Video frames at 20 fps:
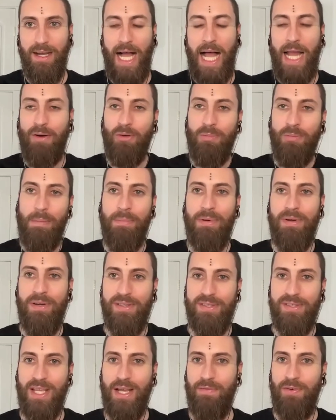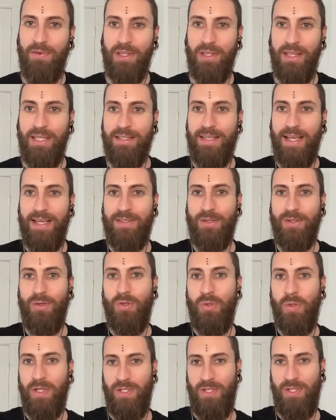I remember discovering this as a
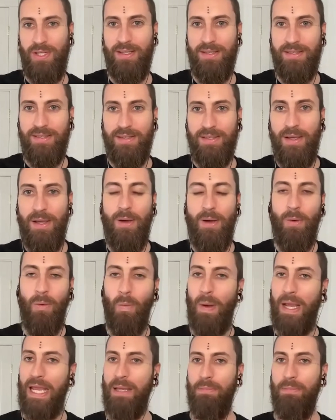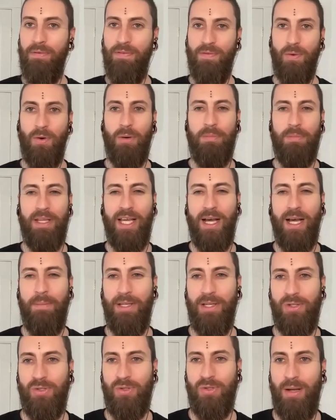nutritionist. Way before
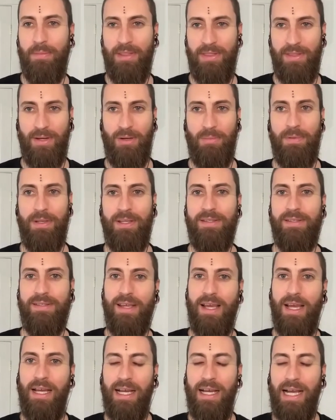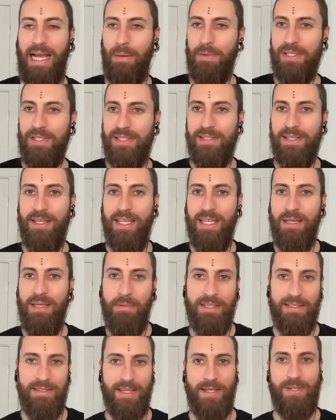becoming a trauma therapist, I would sit in
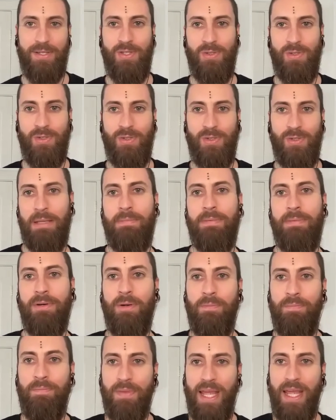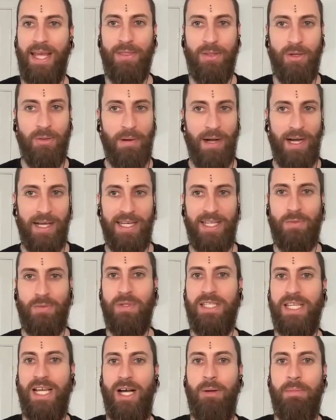my sessions with people and their bodies
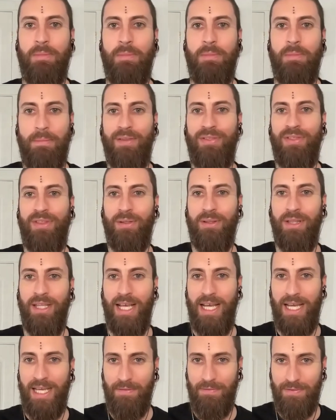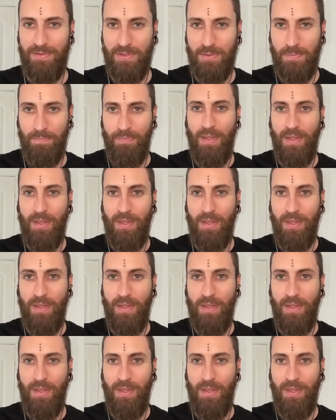would tell me about their lives.